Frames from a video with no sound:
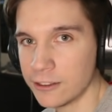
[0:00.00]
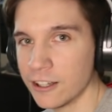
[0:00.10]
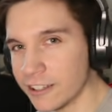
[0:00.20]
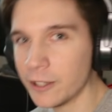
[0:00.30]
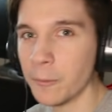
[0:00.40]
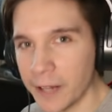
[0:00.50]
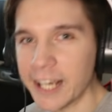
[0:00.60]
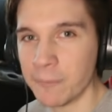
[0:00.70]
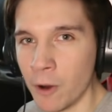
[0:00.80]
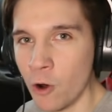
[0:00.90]
The little,
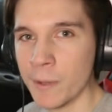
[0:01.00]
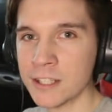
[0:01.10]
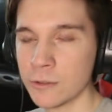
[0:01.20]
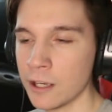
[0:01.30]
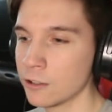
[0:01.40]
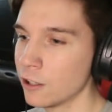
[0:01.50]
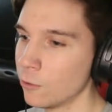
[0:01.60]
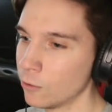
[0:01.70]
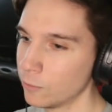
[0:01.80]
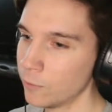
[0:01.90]
like, moments with...
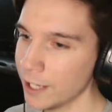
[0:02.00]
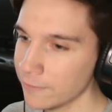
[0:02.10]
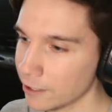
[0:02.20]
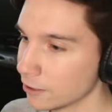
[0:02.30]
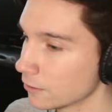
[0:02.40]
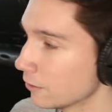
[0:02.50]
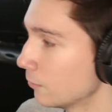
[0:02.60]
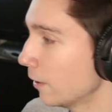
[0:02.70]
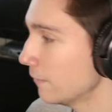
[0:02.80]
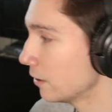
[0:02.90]
Yo, Raven.
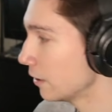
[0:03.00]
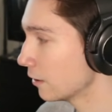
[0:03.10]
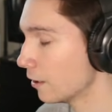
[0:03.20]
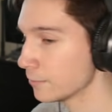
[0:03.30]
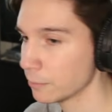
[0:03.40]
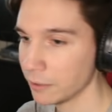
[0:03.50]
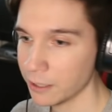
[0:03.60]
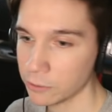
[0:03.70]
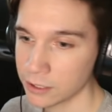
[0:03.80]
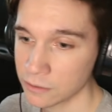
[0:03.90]
Raven didn't come to
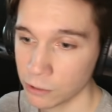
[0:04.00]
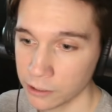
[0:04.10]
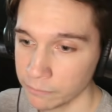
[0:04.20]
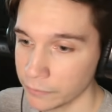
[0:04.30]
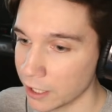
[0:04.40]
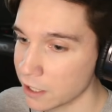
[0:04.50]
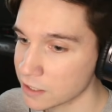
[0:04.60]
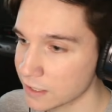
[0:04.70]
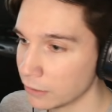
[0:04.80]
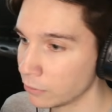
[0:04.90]
play with this one. I
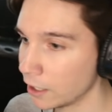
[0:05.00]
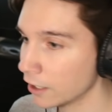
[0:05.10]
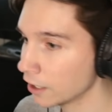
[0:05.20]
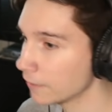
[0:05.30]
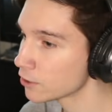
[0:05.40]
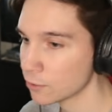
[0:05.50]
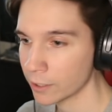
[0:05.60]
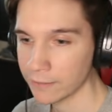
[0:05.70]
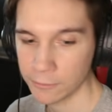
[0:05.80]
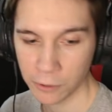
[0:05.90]
gotta give it to
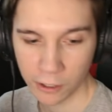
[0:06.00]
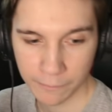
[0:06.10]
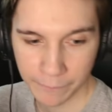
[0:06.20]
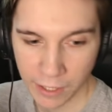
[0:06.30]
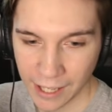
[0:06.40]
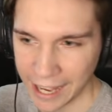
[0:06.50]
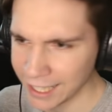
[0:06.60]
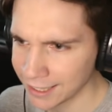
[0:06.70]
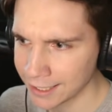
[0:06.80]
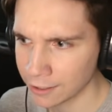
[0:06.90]
Raven, bro.
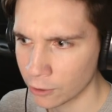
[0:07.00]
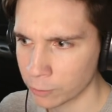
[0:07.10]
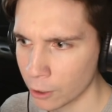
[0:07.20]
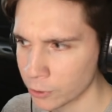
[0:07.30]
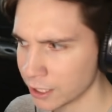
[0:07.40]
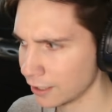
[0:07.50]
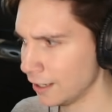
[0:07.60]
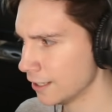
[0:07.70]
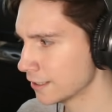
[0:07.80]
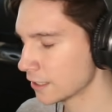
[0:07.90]
And Leto, bro, with the
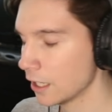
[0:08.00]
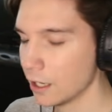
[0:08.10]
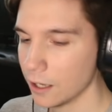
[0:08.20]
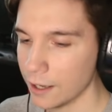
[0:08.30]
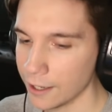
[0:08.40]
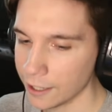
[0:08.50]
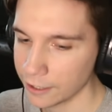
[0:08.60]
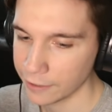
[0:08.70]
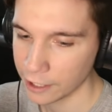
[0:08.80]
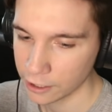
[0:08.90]
guns,
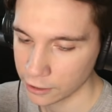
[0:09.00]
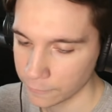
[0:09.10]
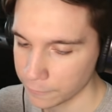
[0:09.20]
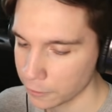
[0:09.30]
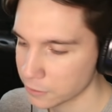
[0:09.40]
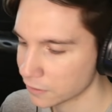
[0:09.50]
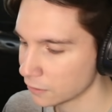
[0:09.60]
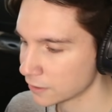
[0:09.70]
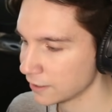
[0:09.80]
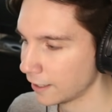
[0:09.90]
their flow is
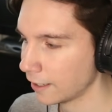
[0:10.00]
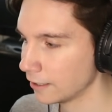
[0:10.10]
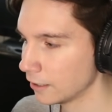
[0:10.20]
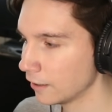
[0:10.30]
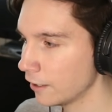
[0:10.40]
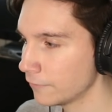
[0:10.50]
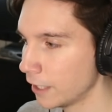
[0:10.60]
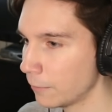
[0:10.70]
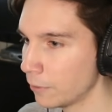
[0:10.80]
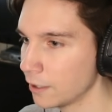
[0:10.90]
so sick, and I love
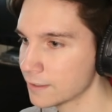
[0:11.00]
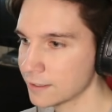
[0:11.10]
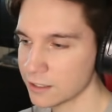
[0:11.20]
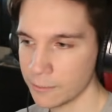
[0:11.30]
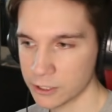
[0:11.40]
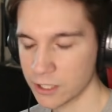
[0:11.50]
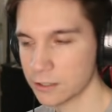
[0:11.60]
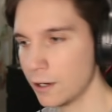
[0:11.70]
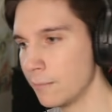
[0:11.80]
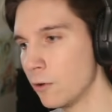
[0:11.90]
their parts so much,
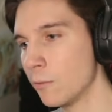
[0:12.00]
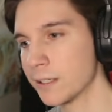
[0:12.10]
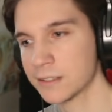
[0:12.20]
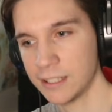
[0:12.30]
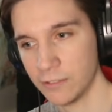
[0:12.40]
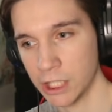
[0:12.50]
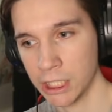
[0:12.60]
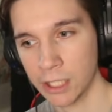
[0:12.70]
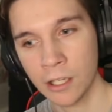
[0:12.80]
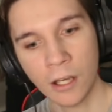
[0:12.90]
such great moments and
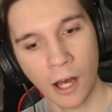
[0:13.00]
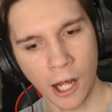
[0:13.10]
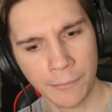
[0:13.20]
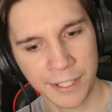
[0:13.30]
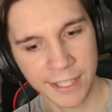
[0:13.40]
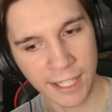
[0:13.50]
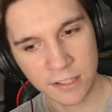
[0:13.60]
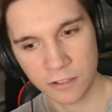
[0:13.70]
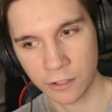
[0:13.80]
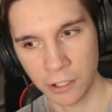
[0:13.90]
everything. The
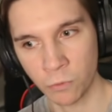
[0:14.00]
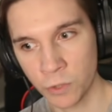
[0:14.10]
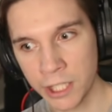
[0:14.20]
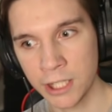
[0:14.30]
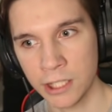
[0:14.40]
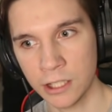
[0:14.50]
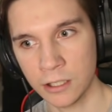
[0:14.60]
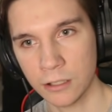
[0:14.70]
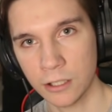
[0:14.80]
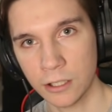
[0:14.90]
dance is looking really